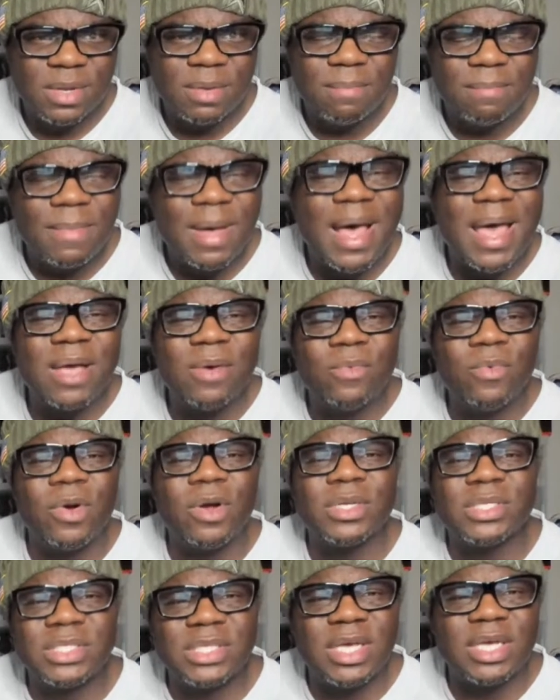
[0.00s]
My
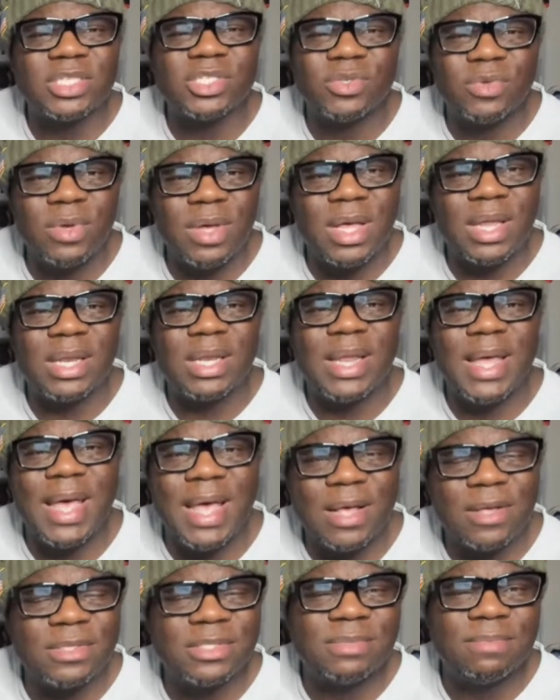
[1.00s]
work schedule
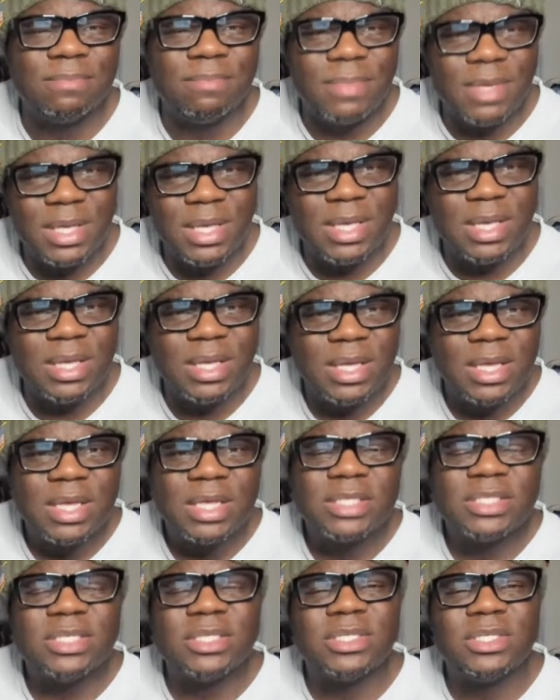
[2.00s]
allows me
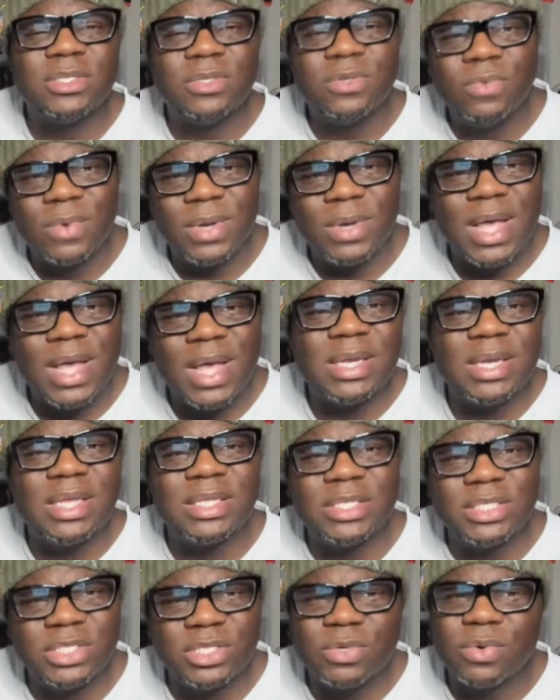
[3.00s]
to do what I
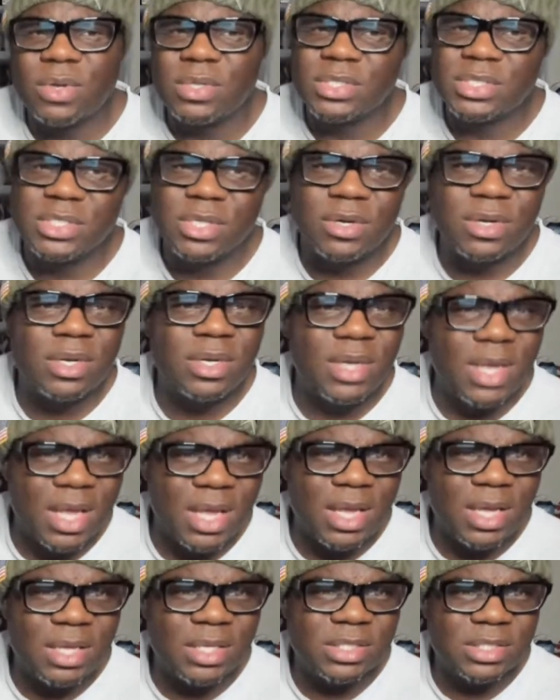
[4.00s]
need to do on certain
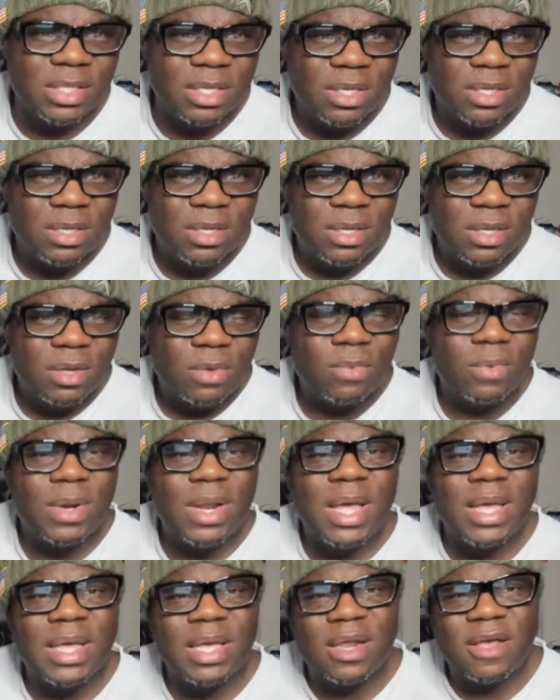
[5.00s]
days.
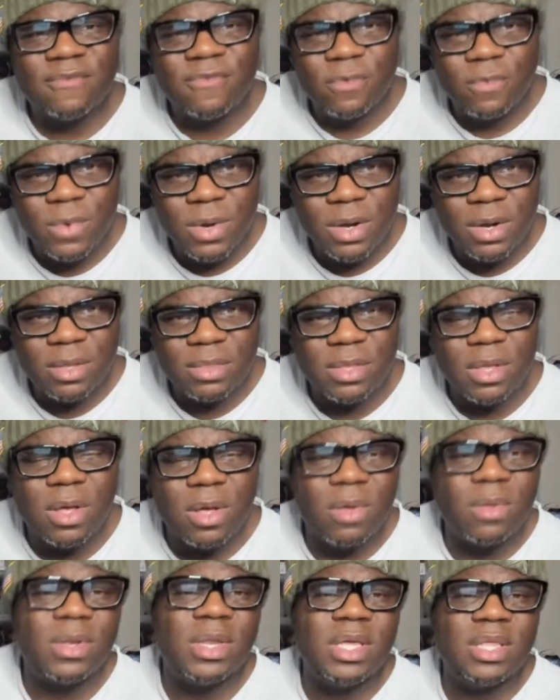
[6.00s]
When I get off of work, the
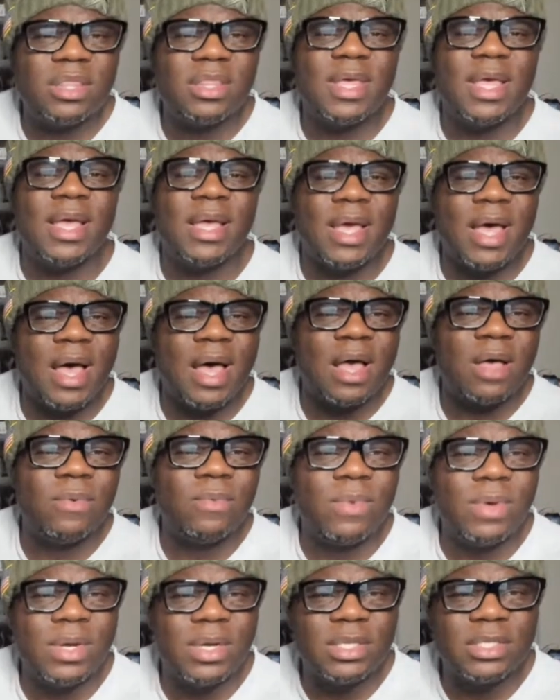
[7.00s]
only thing I
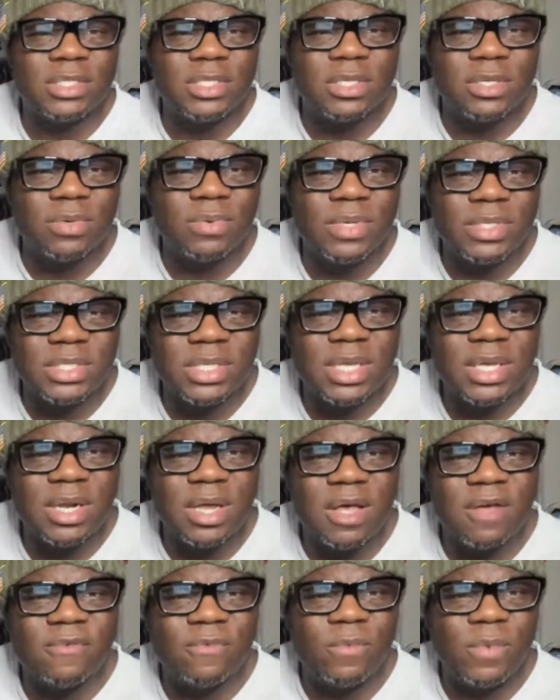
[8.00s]
want to do is get
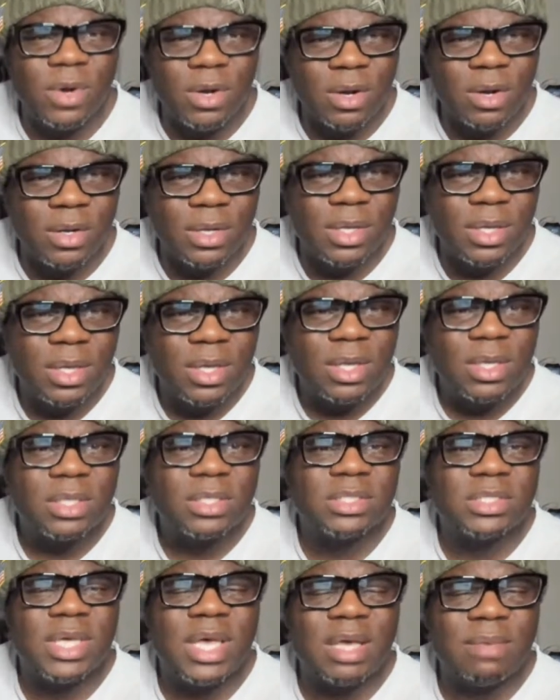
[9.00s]
off work,
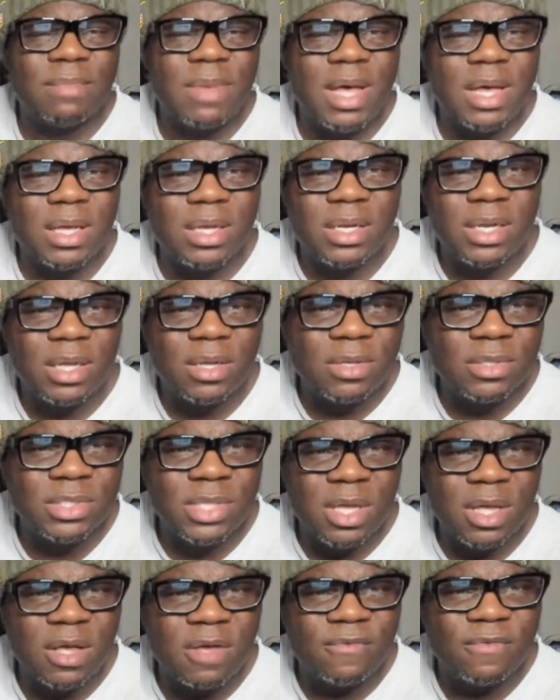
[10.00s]
take my clothes
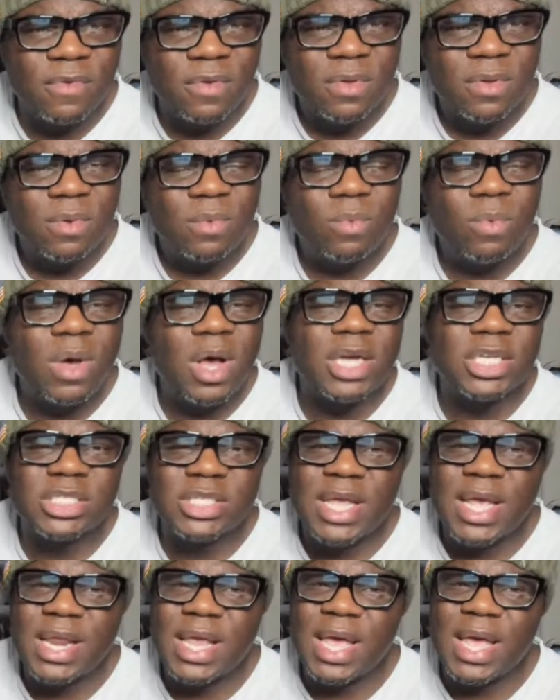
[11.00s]
off, wash
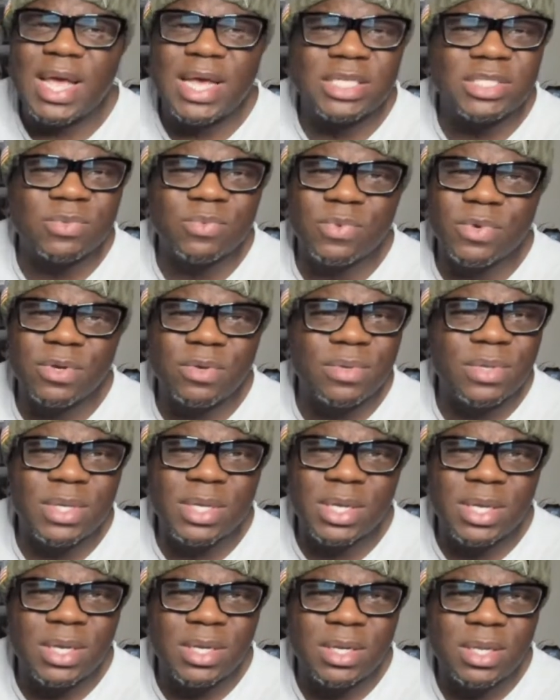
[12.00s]
that ass real
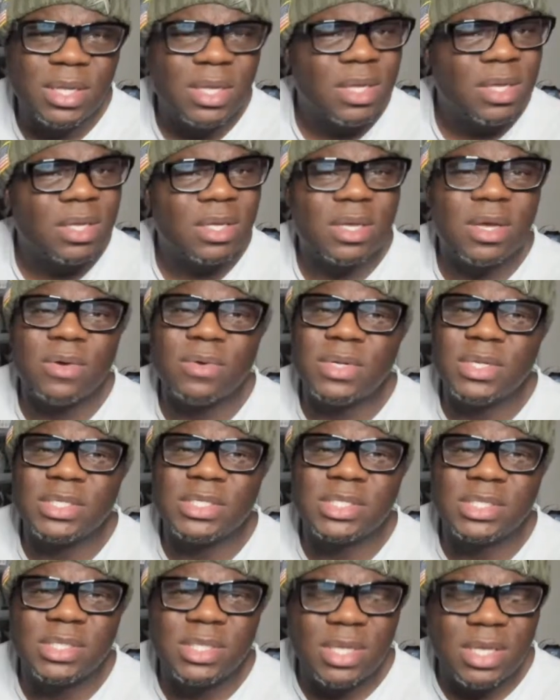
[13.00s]
good, go to
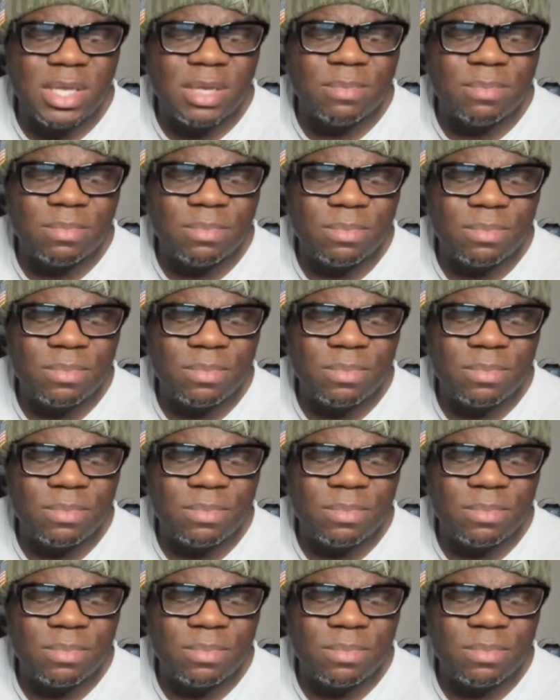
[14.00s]
sleep,